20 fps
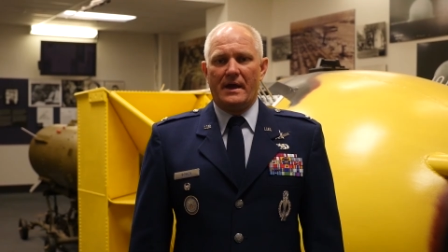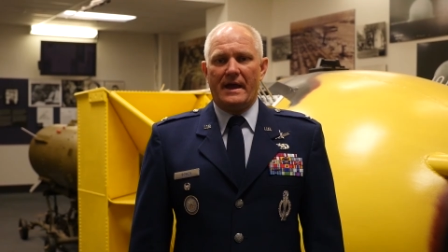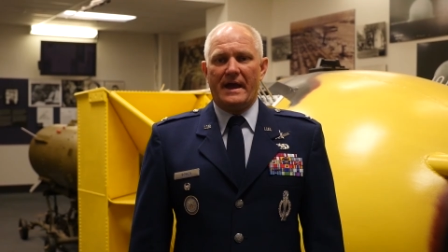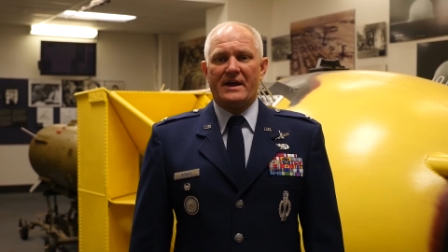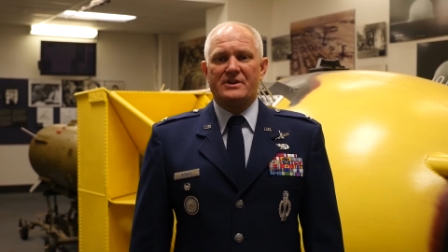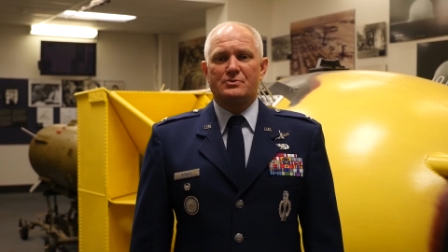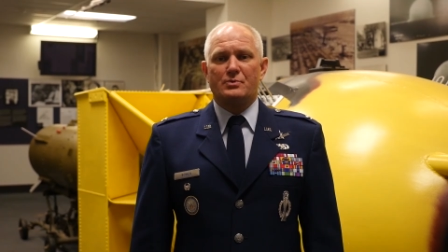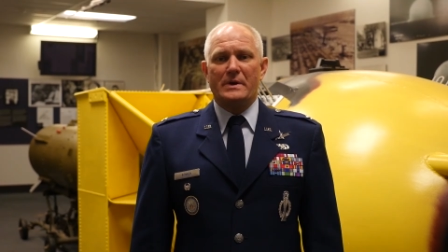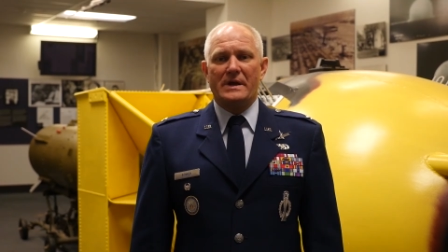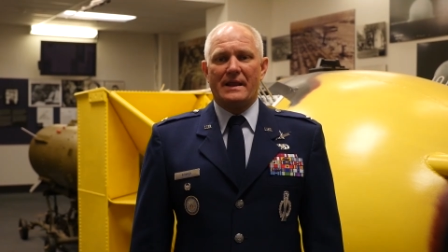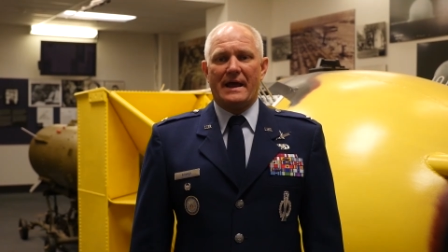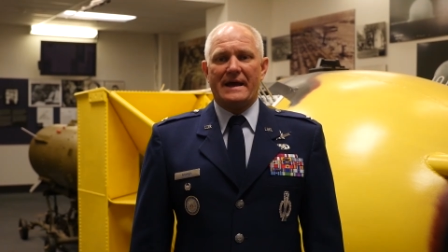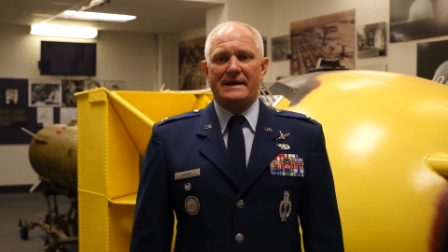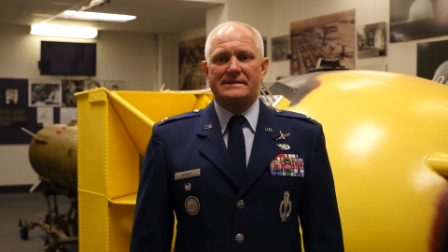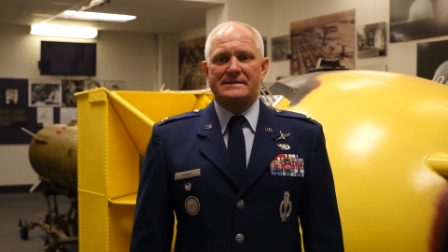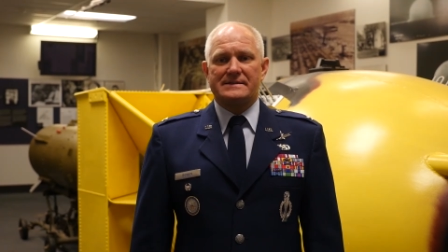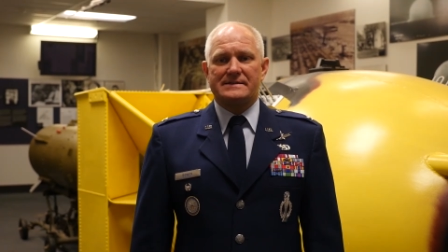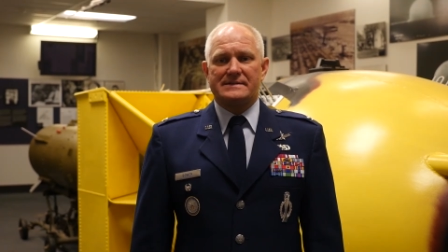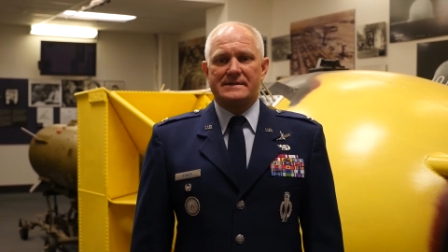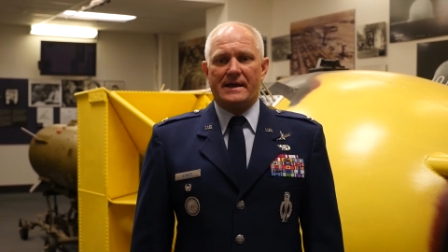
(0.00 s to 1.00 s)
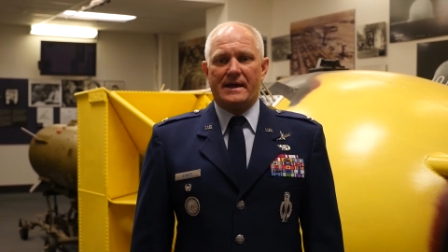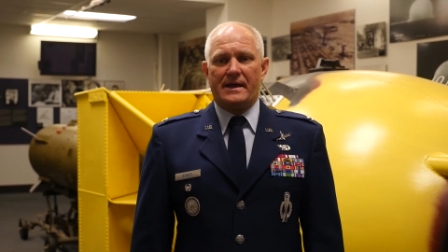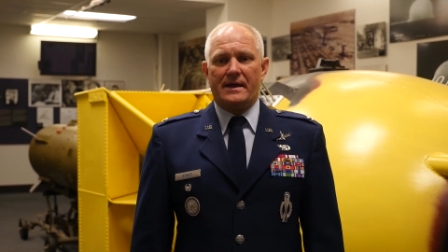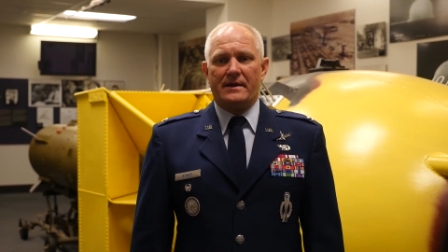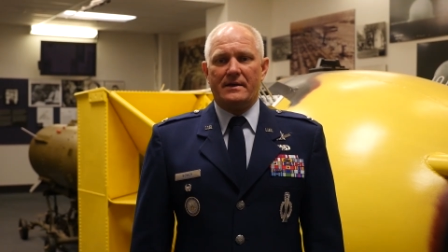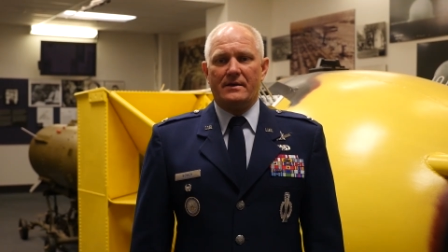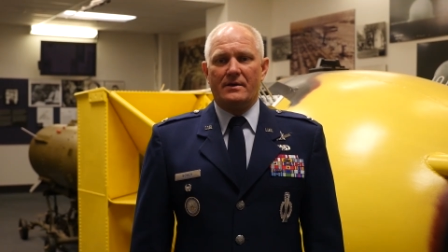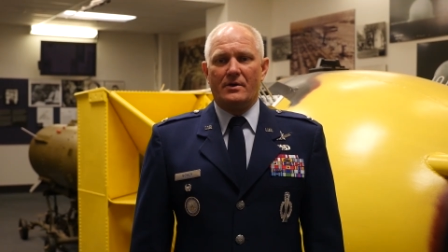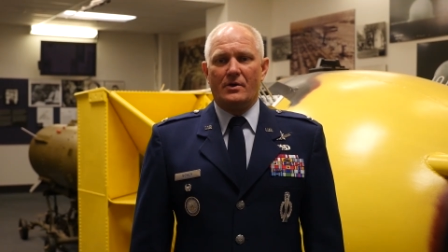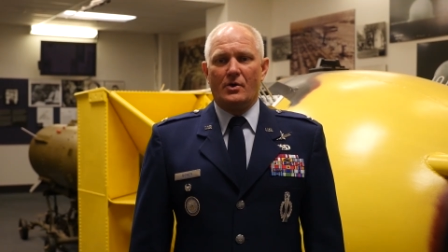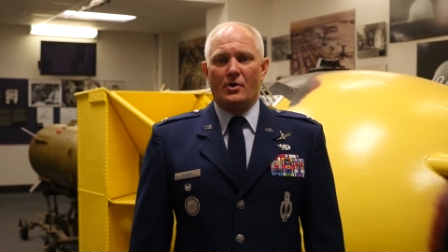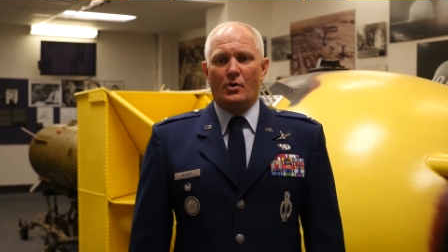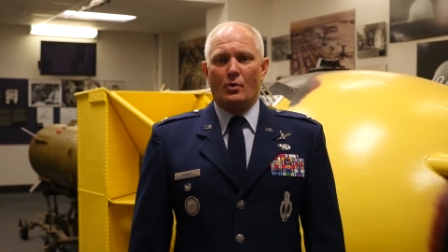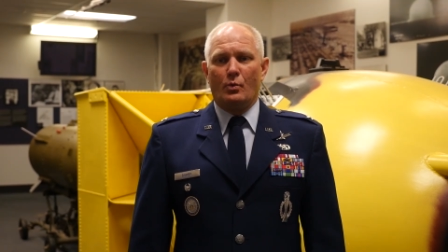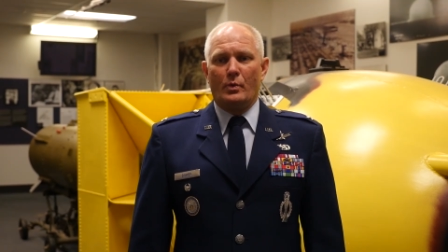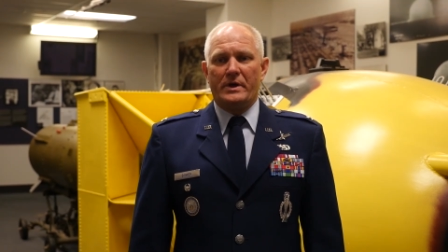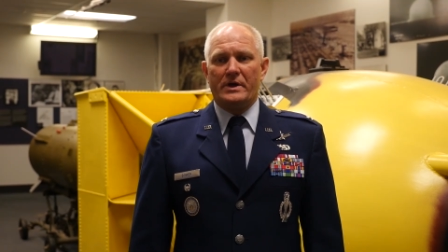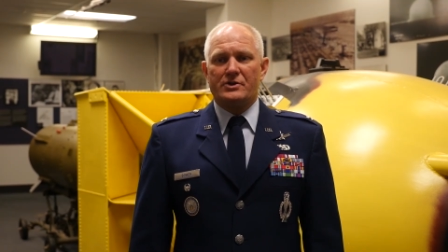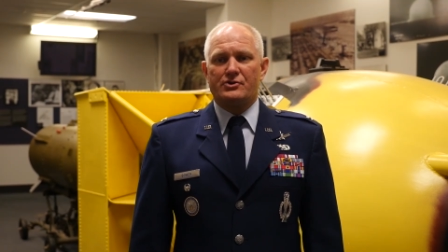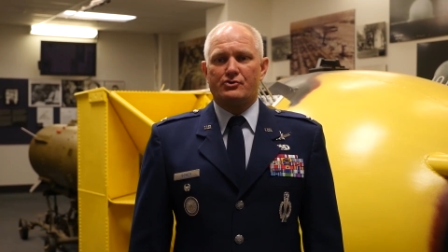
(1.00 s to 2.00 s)
As we like to say,
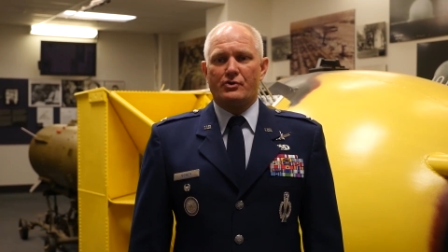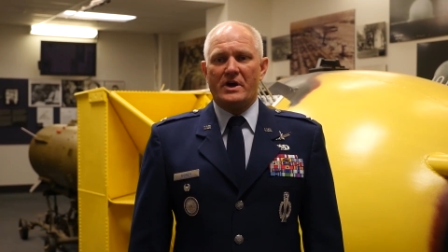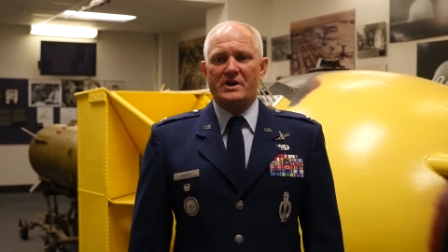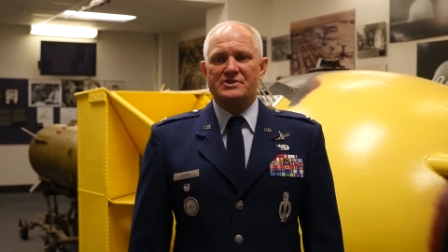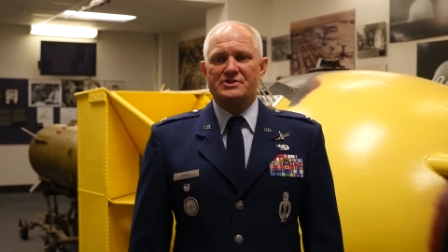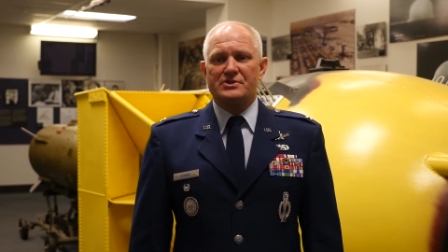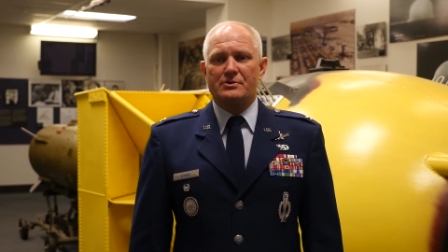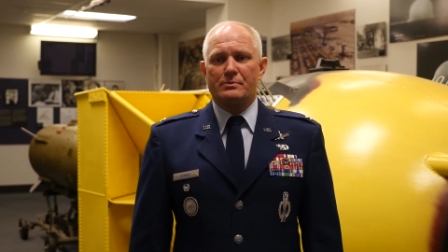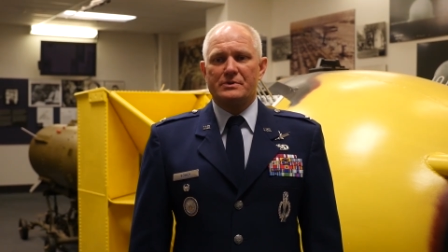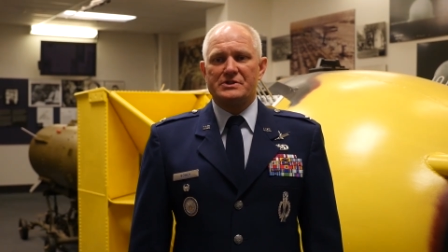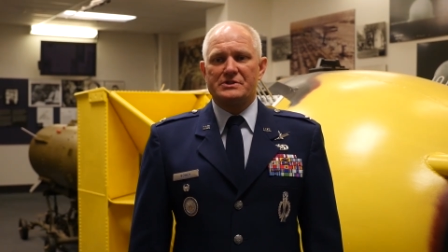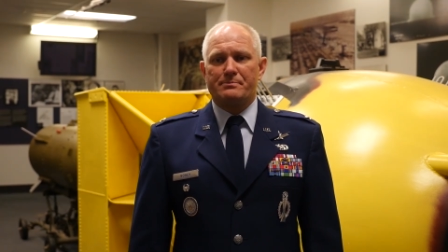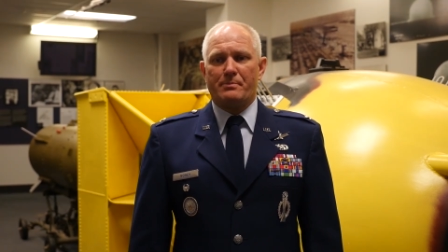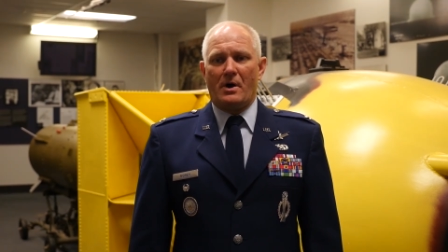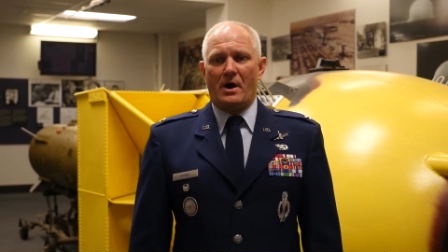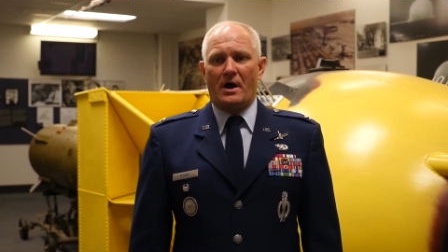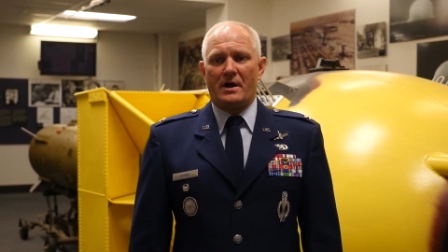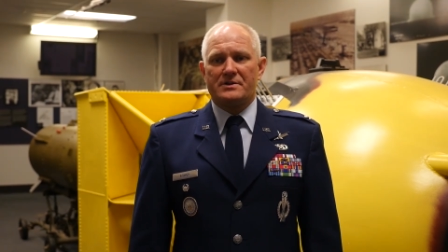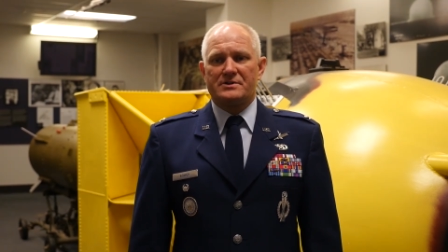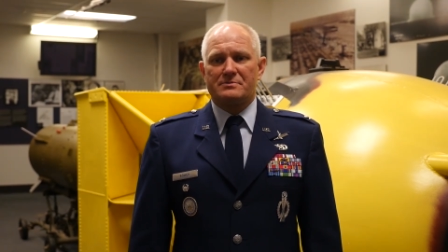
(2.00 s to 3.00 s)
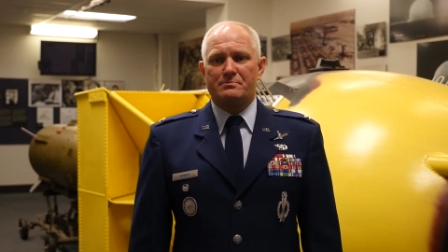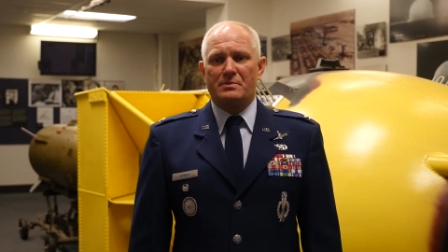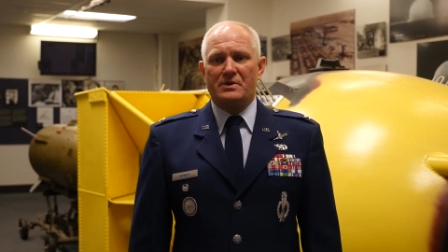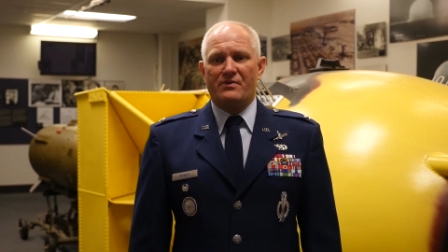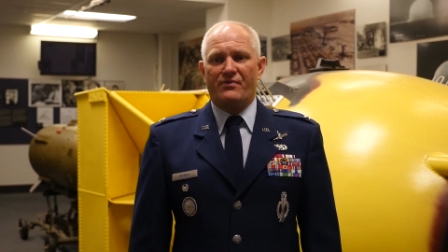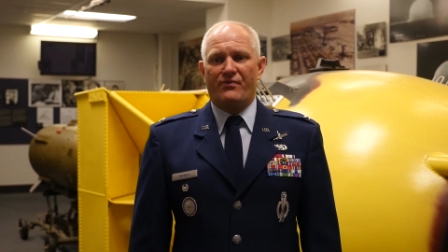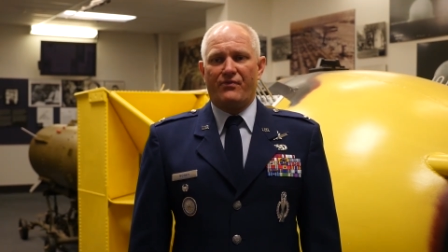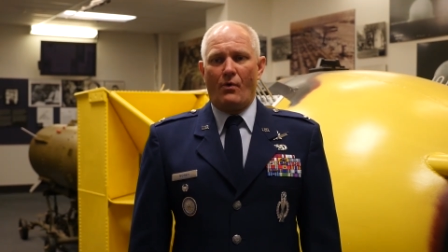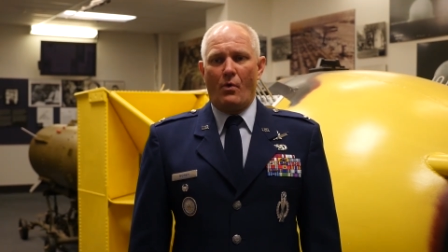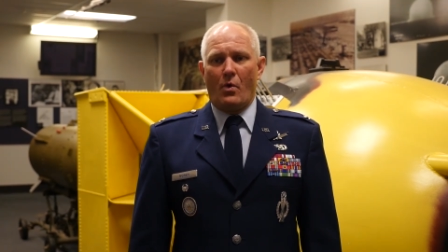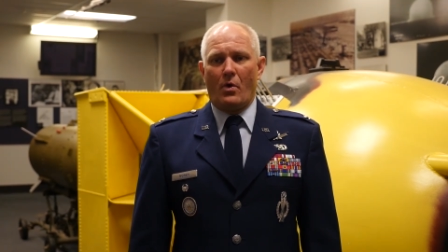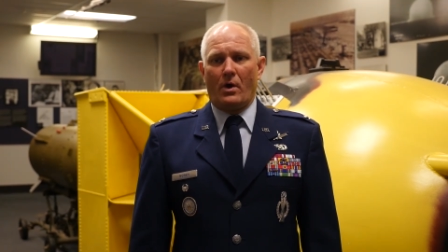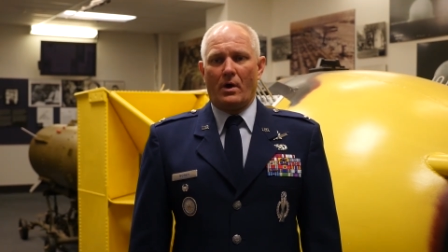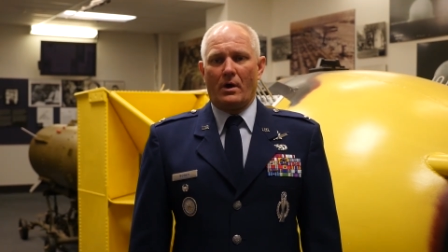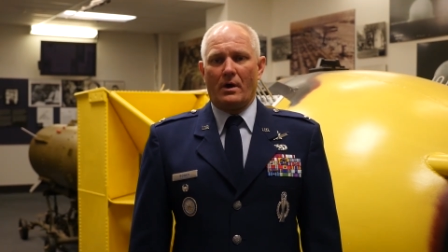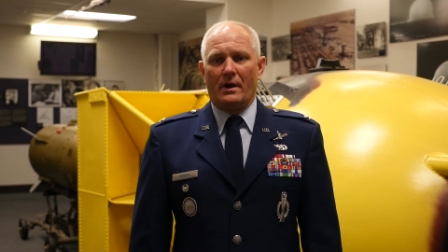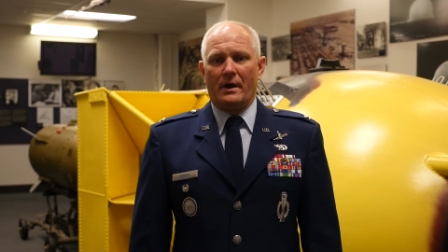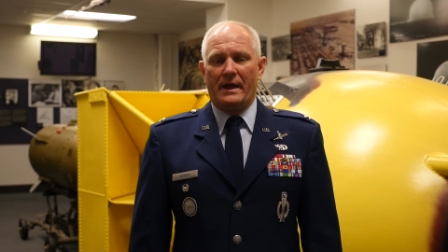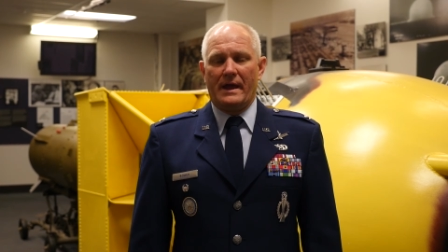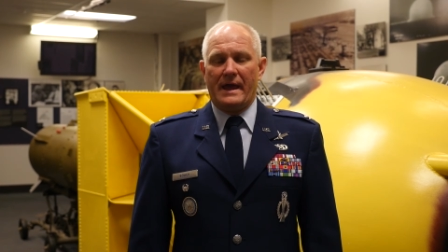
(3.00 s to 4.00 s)
we address the response
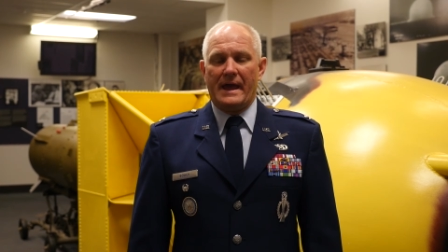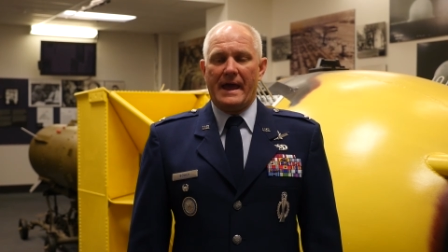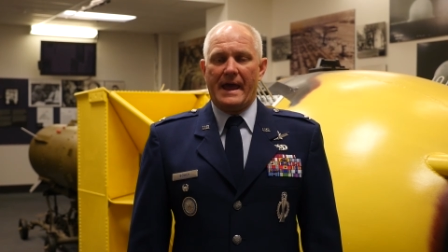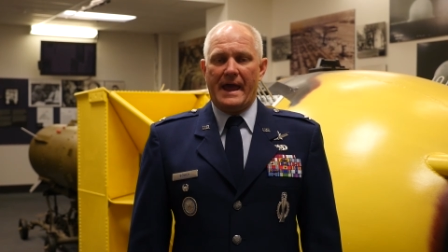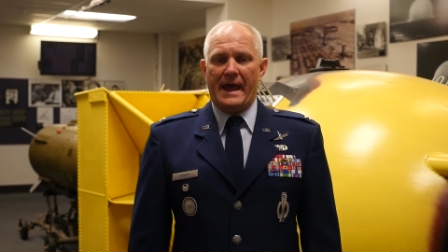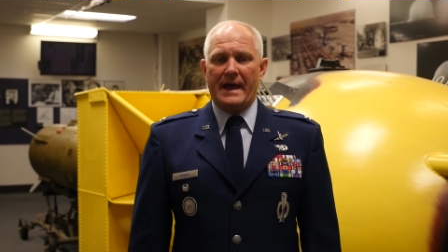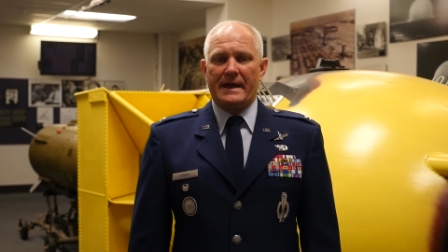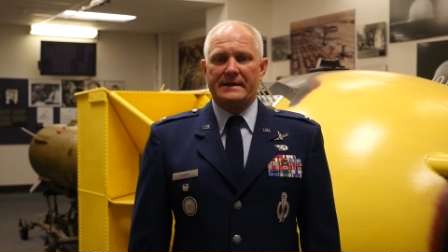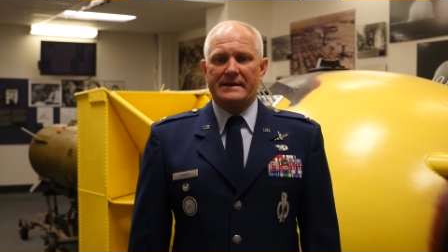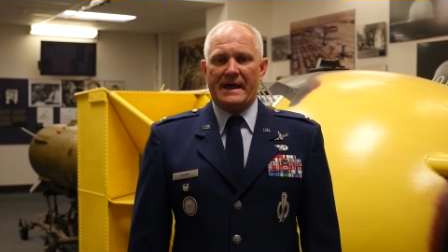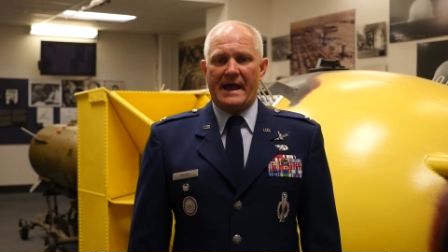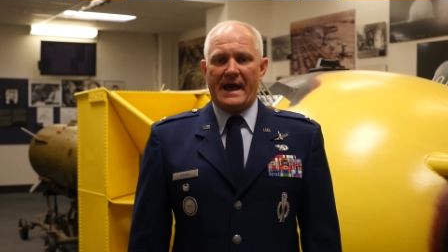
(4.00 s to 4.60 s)
before and